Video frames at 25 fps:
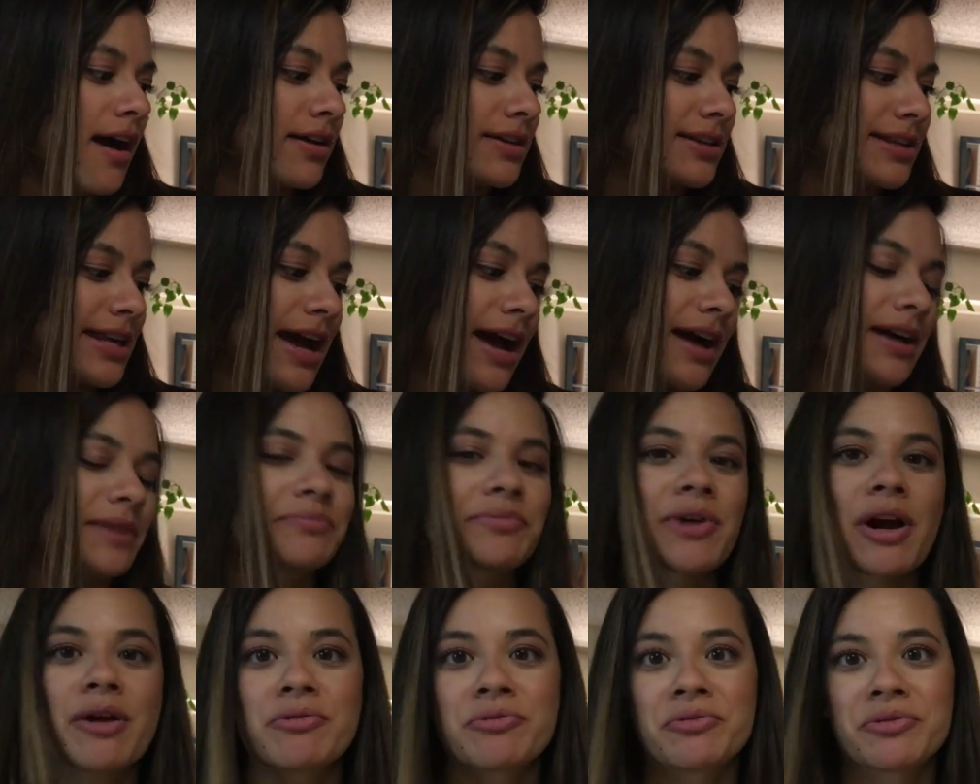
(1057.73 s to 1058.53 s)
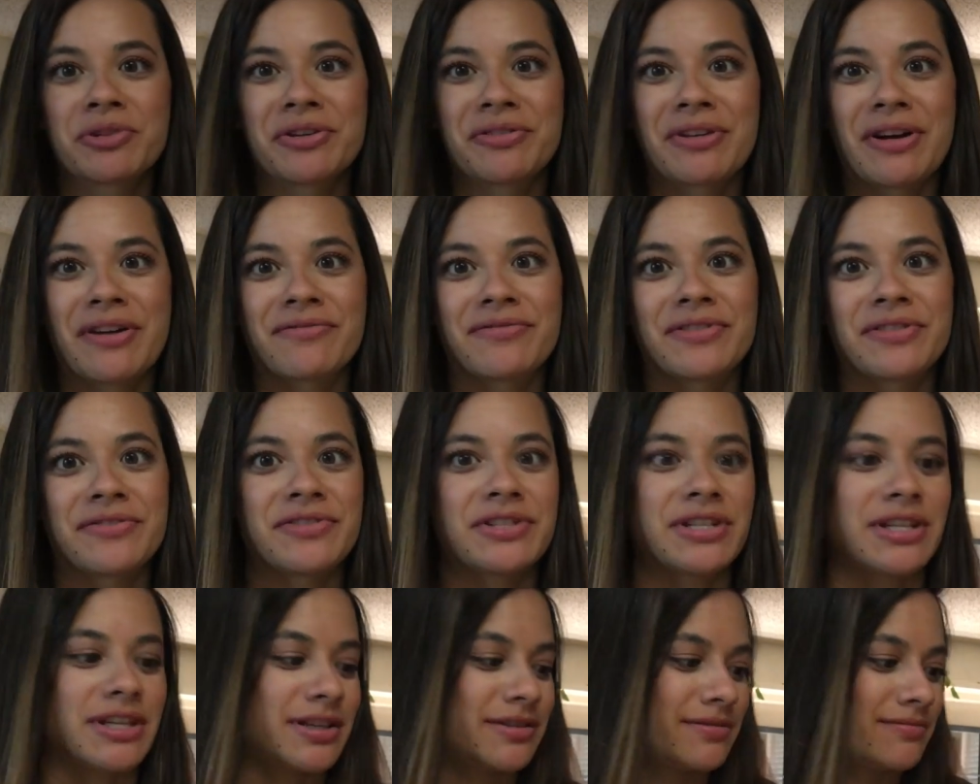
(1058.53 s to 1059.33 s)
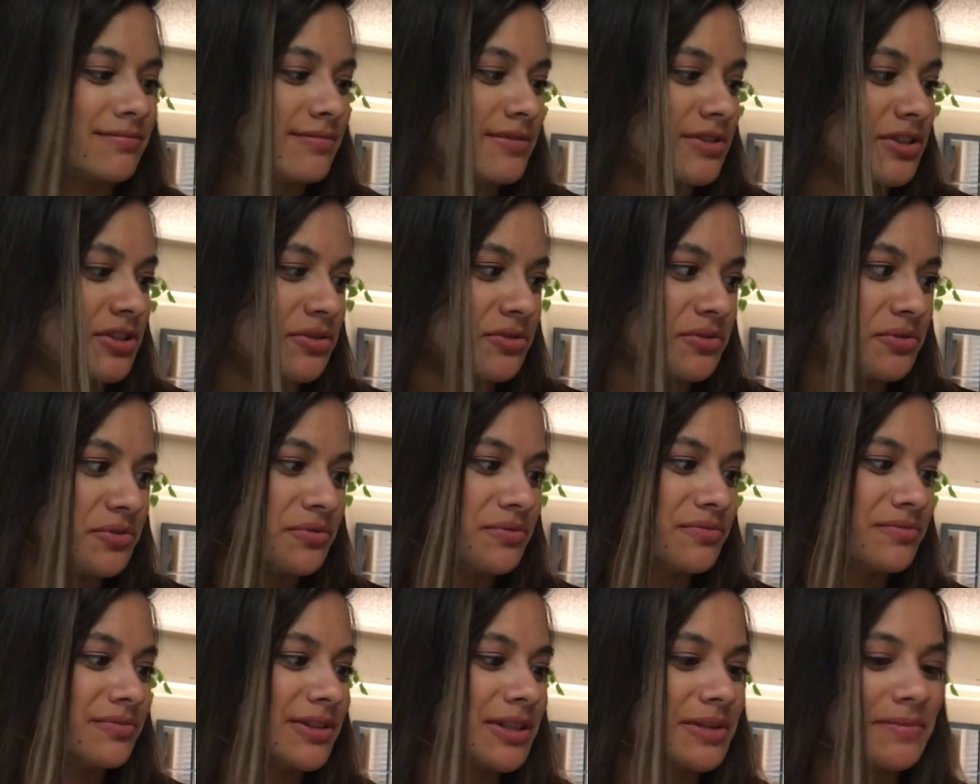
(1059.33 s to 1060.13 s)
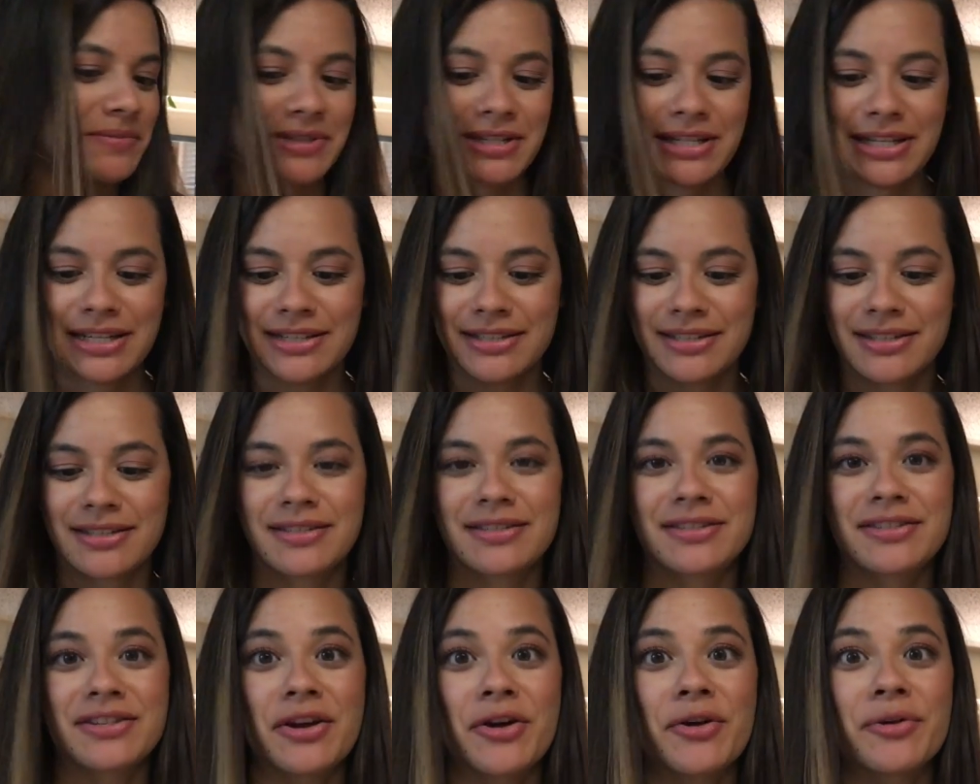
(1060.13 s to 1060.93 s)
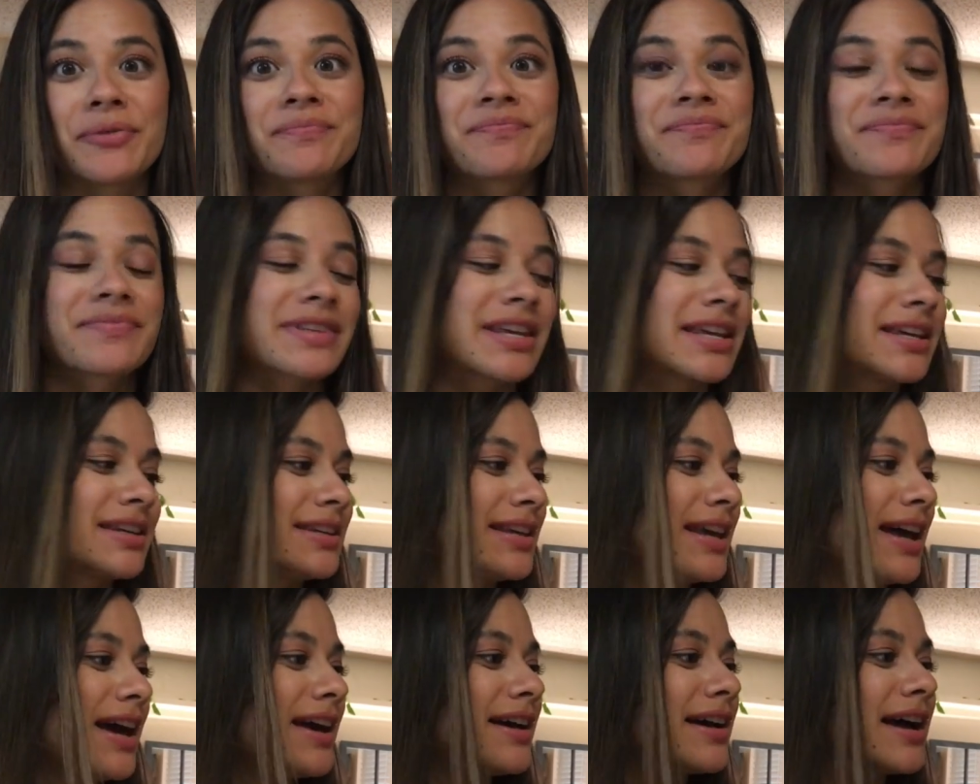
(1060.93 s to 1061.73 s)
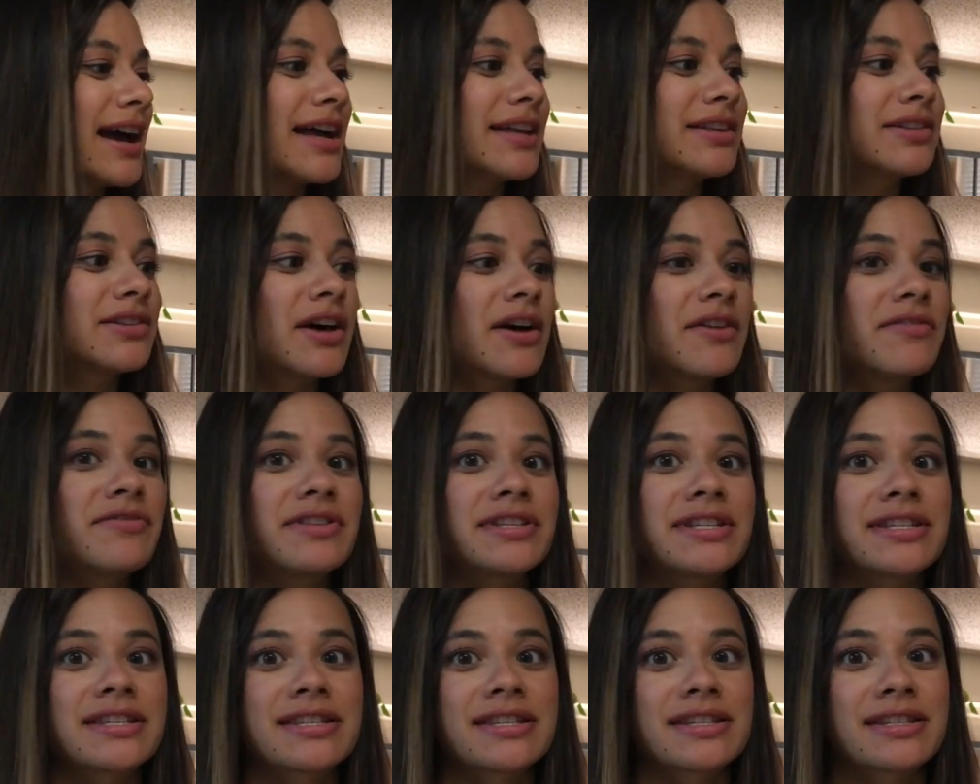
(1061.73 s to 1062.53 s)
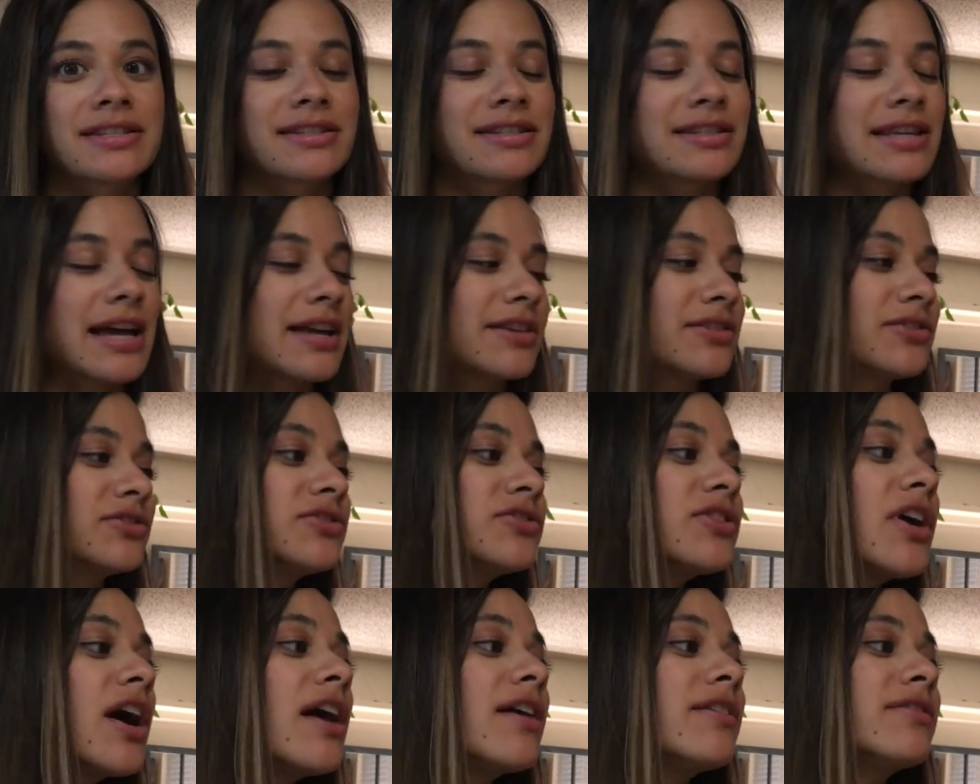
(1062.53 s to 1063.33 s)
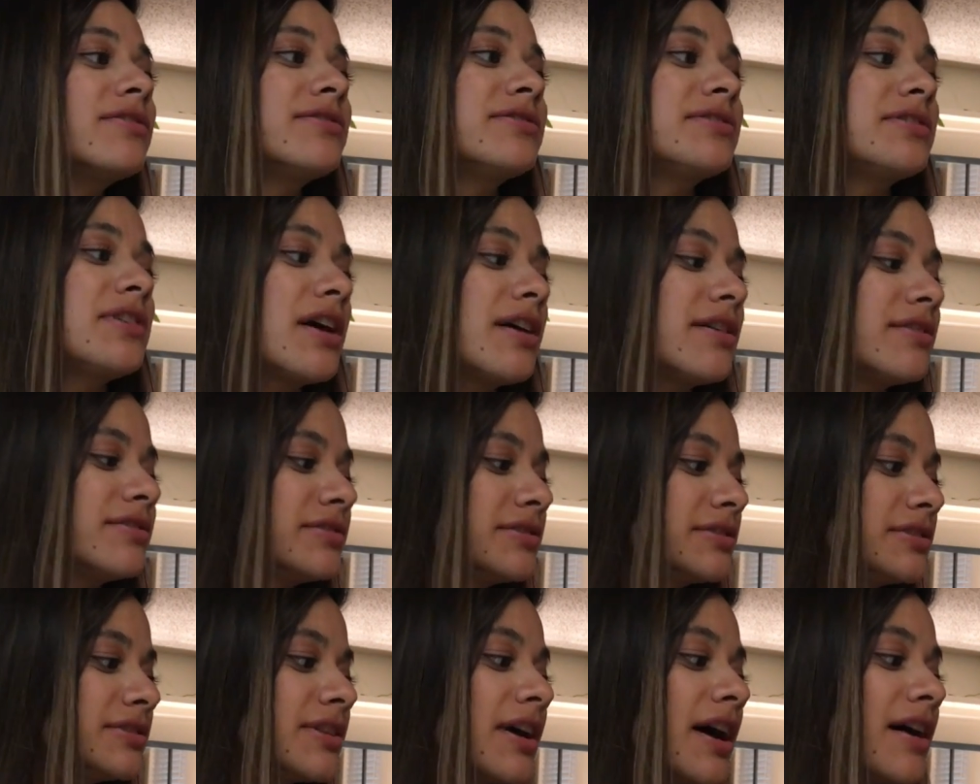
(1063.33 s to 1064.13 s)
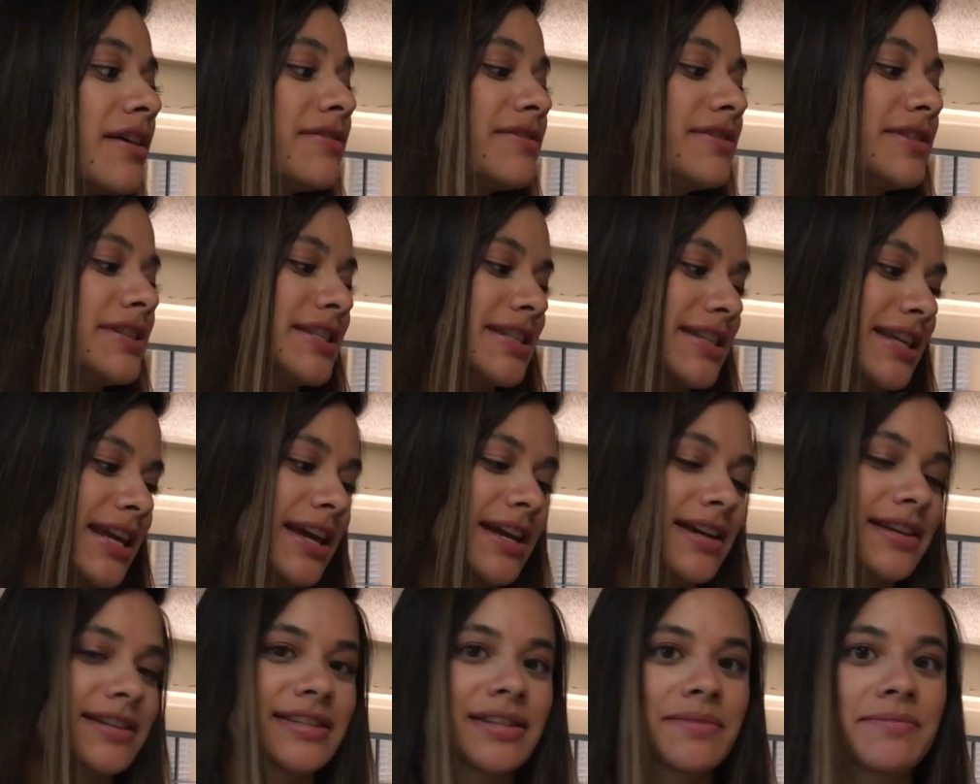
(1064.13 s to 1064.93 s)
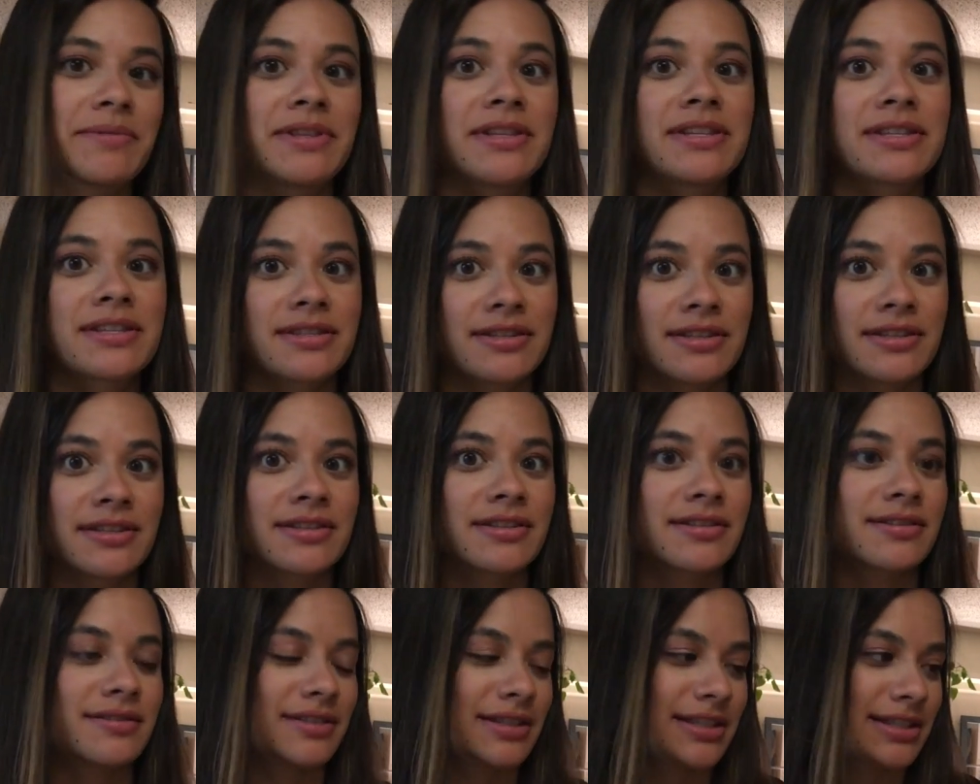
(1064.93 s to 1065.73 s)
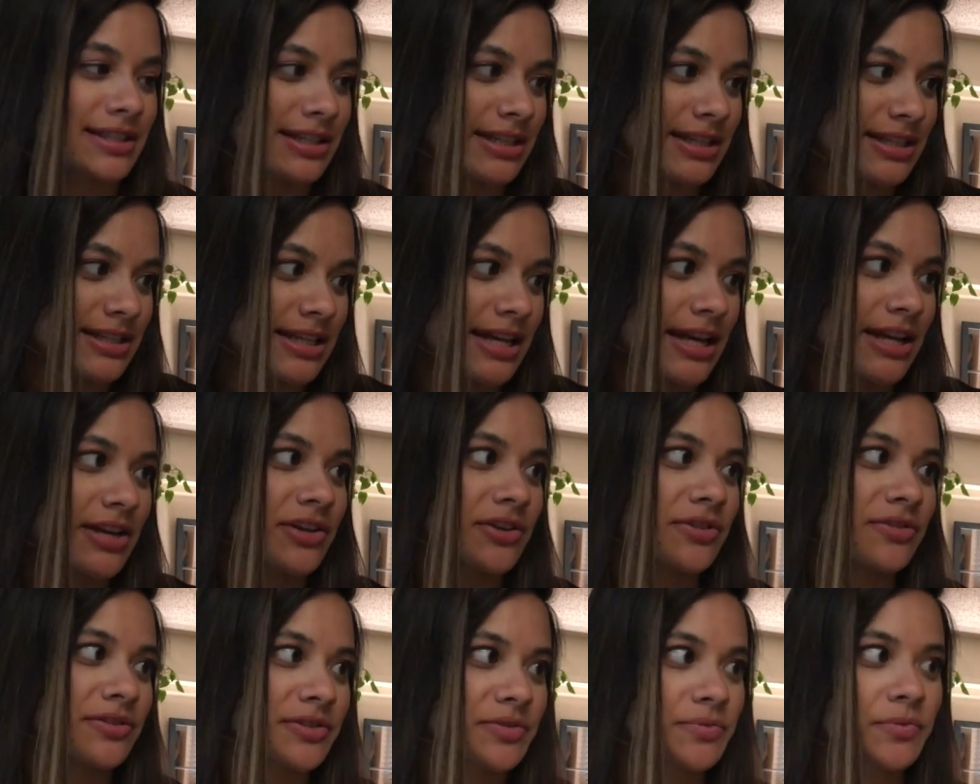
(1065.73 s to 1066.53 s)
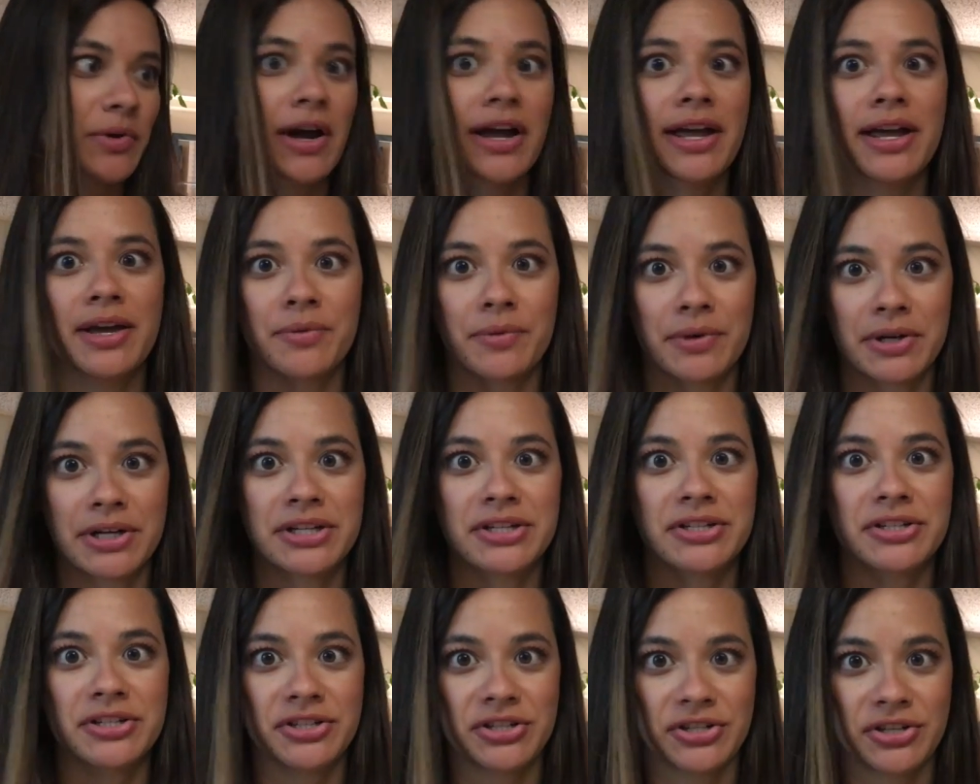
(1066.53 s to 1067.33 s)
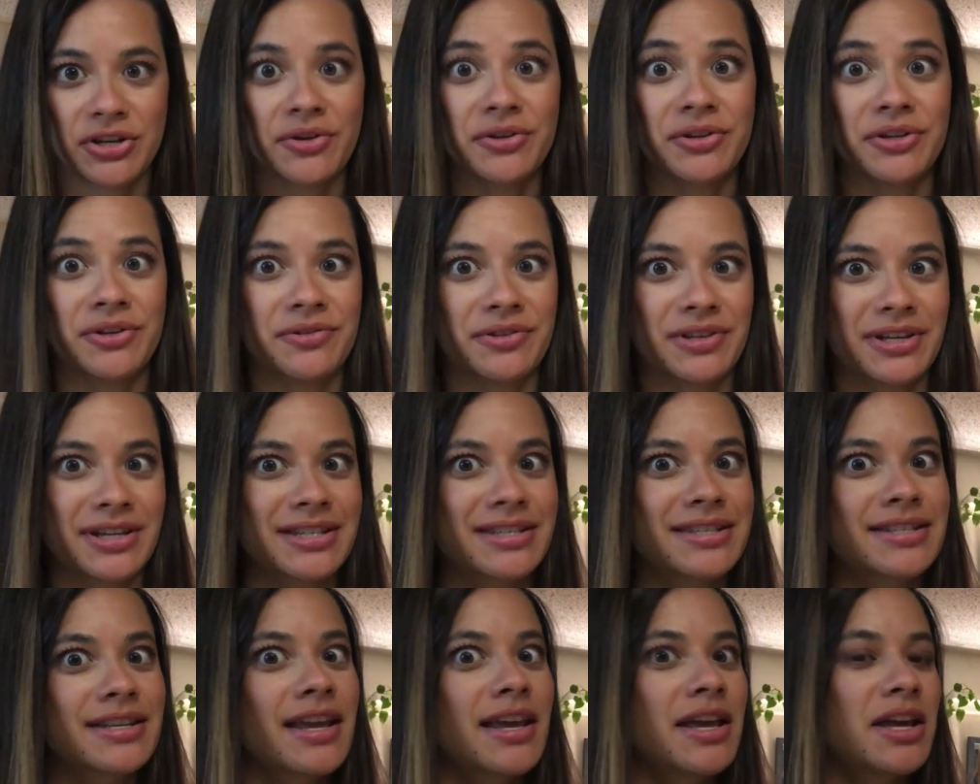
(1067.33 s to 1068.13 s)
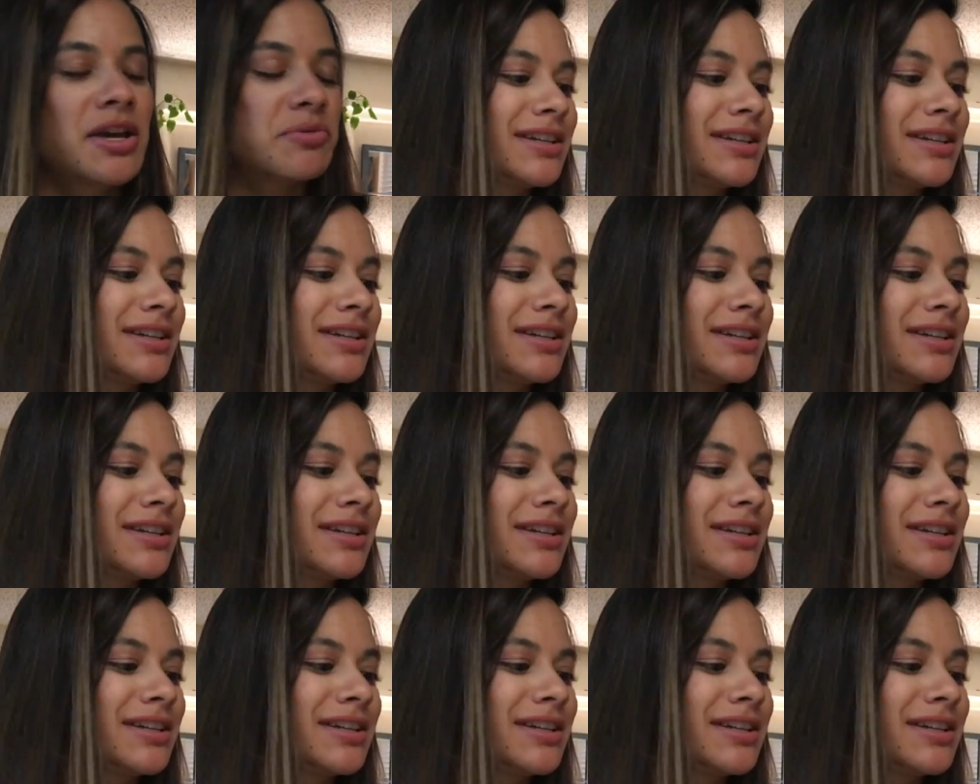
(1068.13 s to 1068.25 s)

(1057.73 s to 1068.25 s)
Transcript: Yeah, probably around 52 lipsticks. So yeah, I love this. I love this case. I mean, this container is why I wanted to show you this.